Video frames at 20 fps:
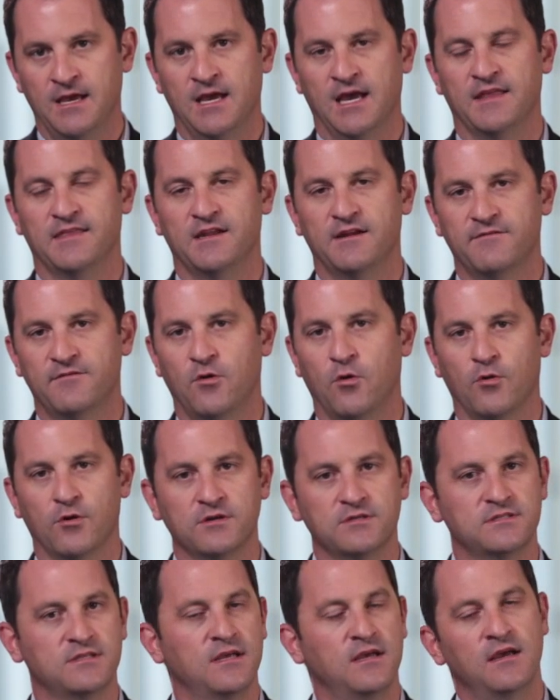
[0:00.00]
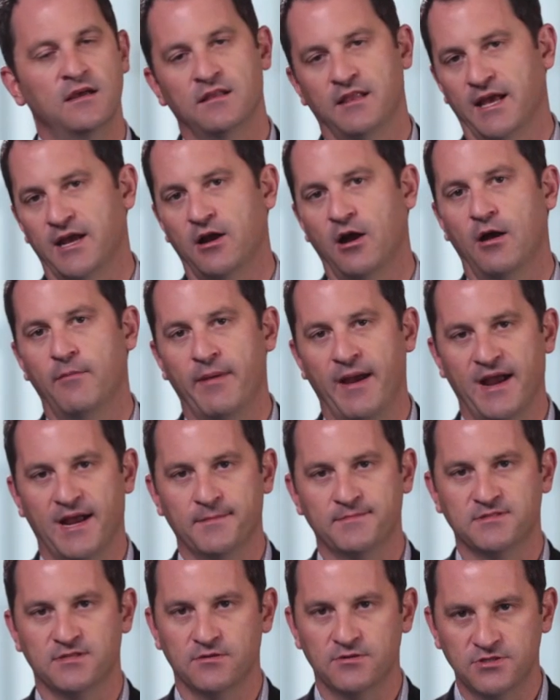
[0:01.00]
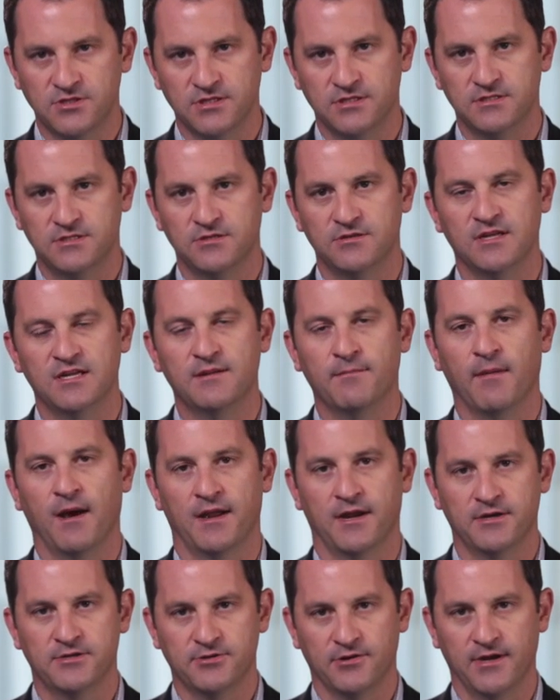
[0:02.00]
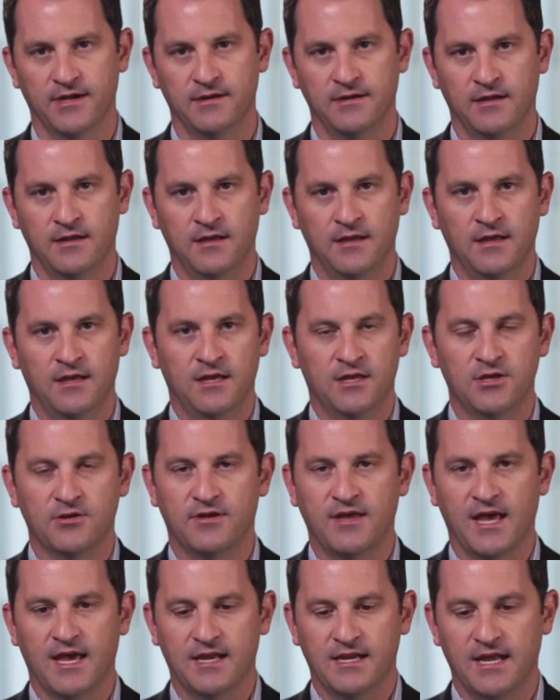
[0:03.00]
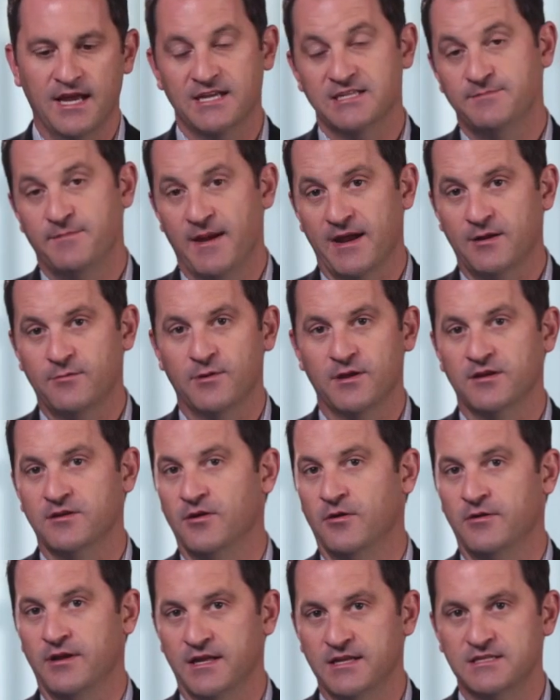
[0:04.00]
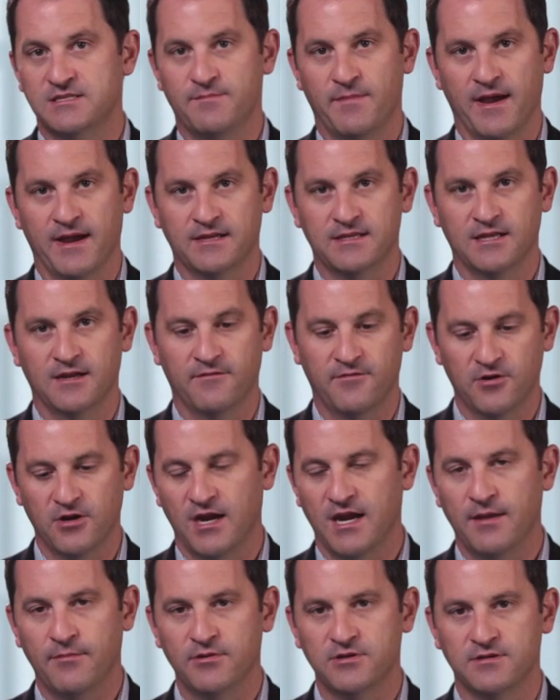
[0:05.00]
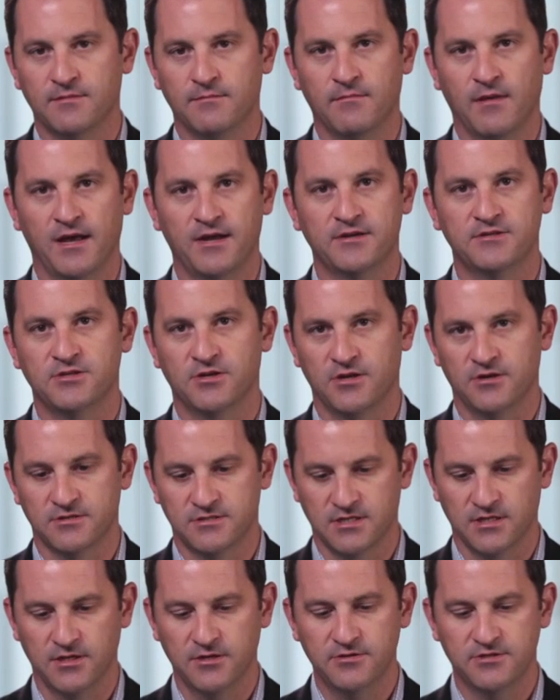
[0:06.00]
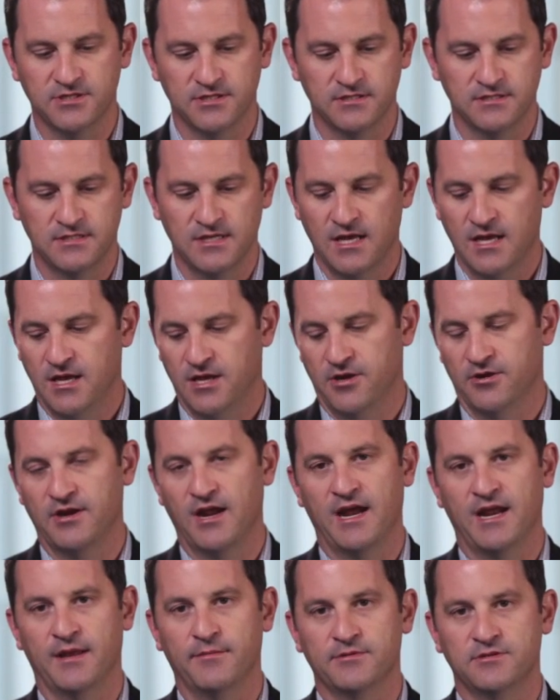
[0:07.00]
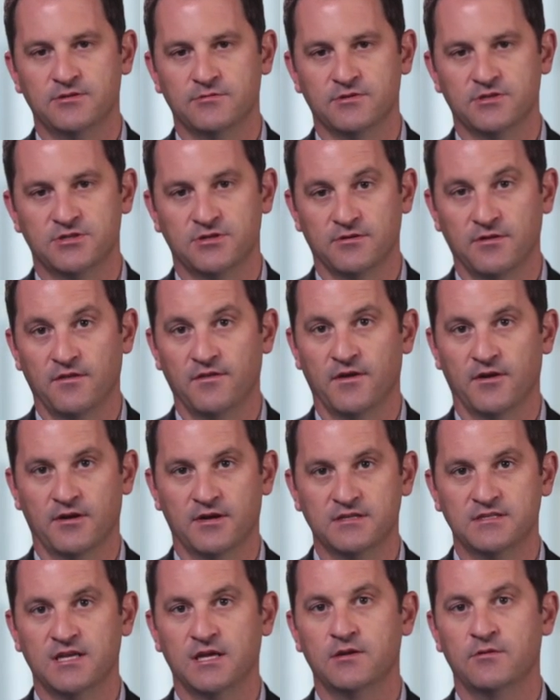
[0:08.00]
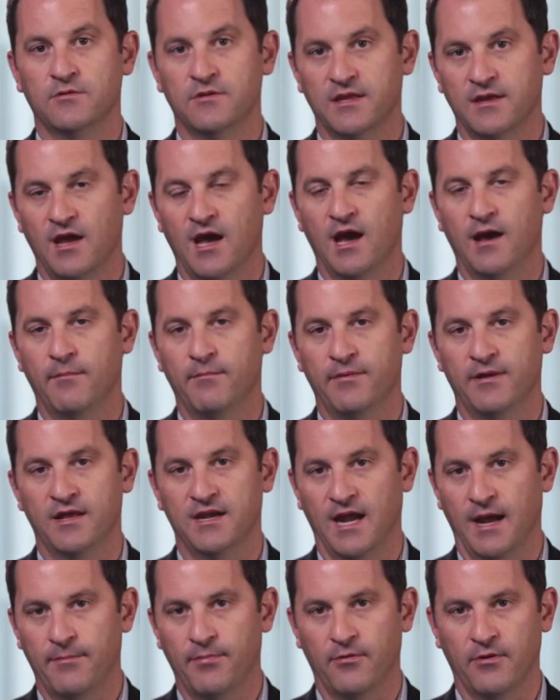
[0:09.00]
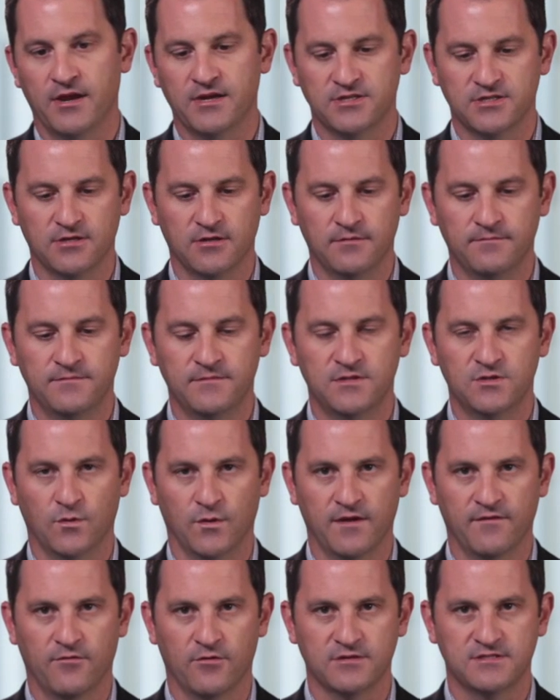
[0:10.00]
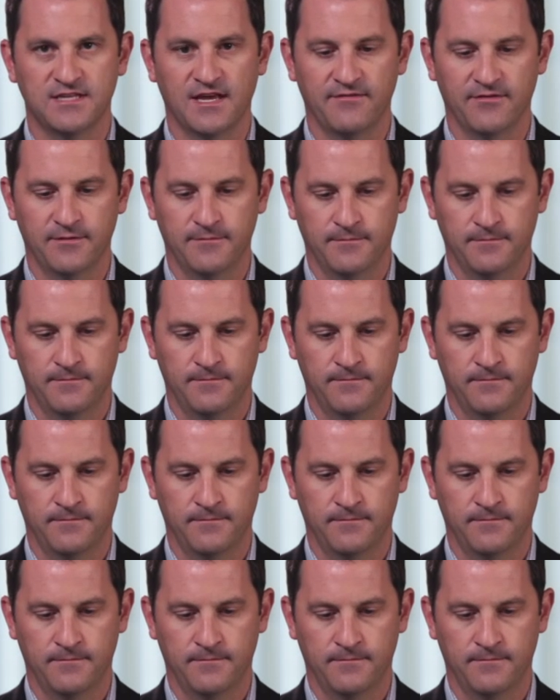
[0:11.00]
And then, of course, like all backup solutions, you need to monitor it. You can't expect what you don't inspect. And if you're not able to monitor your solutions, you're not able to ensure that they're continually up and operational 24/7.